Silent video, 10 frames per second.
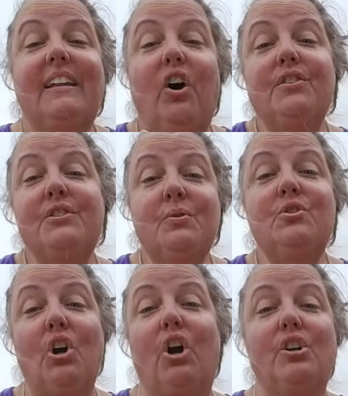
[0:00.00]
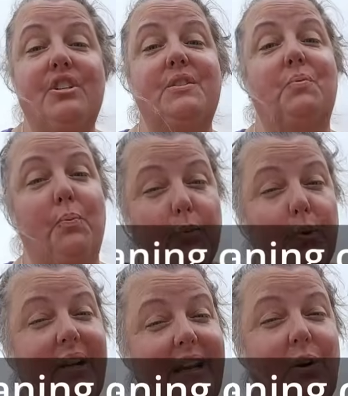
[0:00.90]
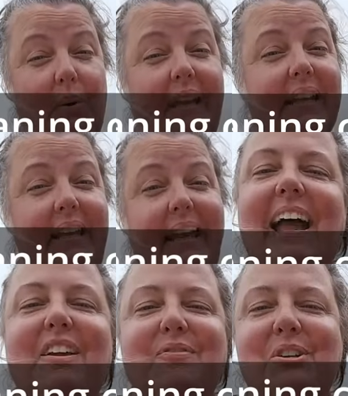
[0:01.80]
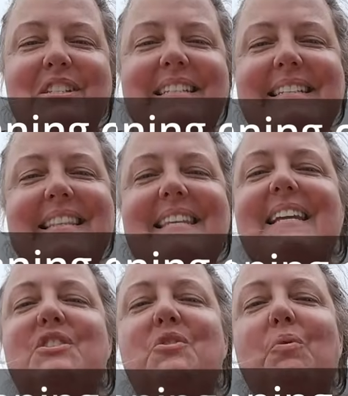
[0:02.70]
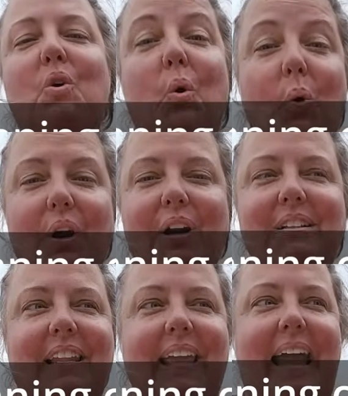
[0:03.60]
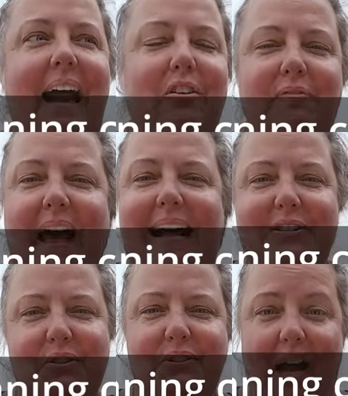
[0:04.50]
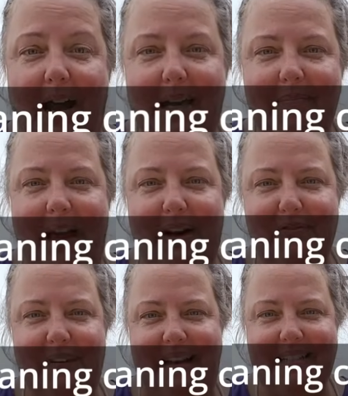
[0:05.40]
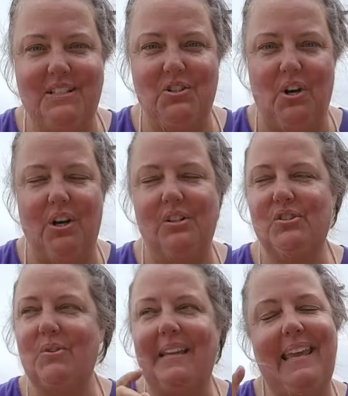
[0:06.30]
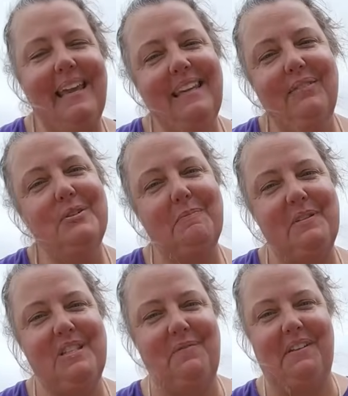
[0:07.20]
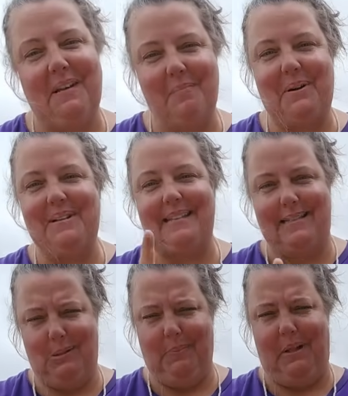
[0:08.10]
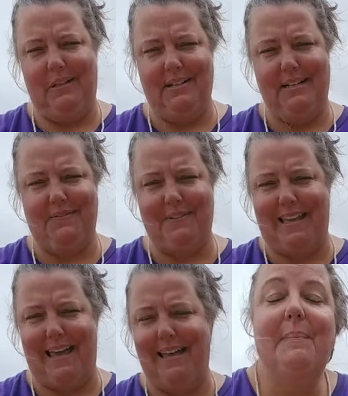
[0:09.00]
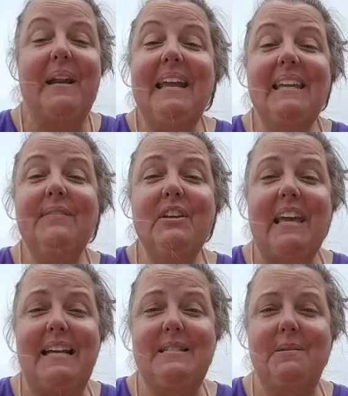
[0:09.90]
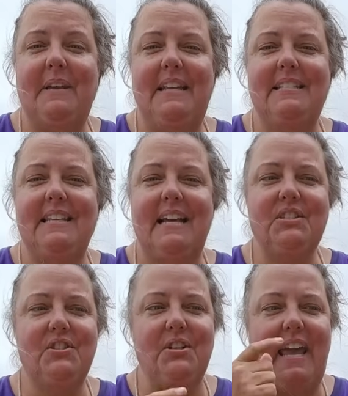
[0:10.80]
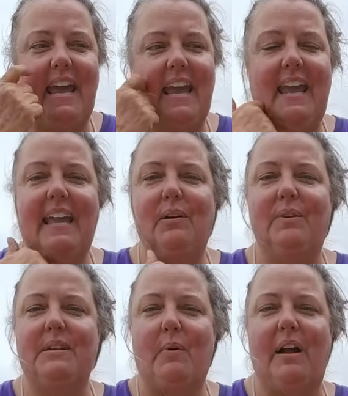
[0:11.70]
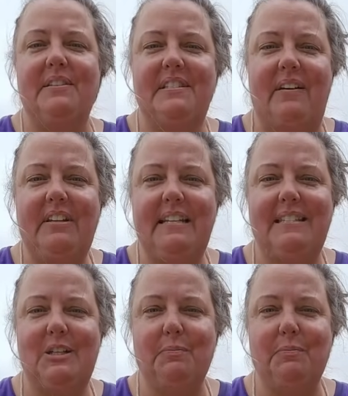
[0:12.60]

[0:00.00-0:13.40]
It also charges pretty quickly. I unfortunately didn't think to record like how fast or time, how fast it charged, so I can't give you specific numbers. I do apologize for that. But I can give you guesstimates. Yesterday it was around 76%.